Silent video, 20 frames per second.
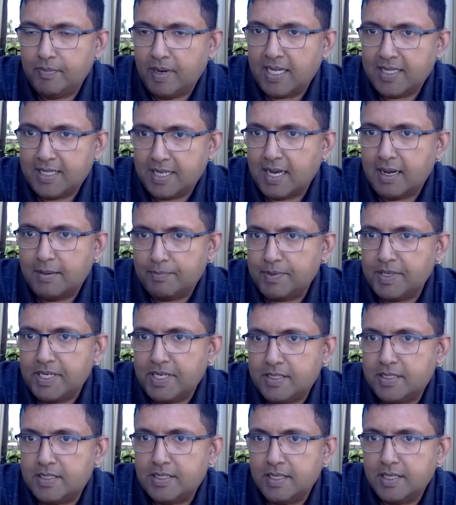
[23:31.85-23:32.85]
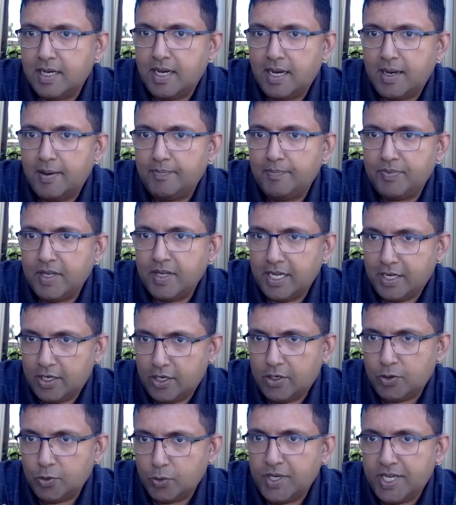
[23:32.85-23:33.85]
other companies
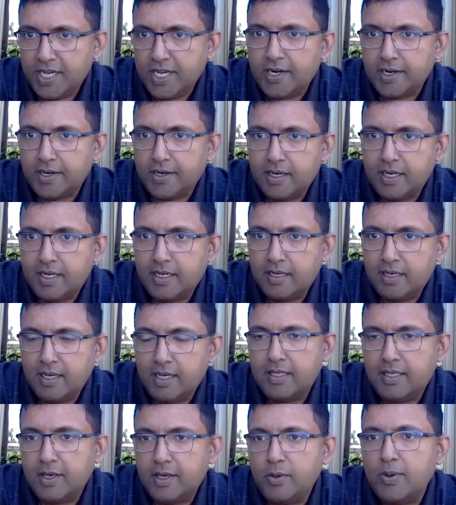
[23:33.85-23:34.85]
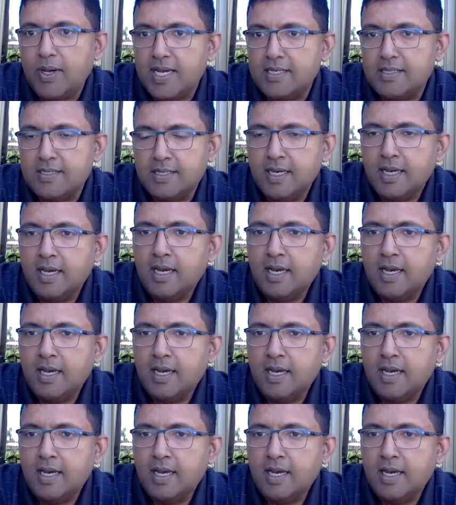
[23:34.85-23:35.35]
do here in the US.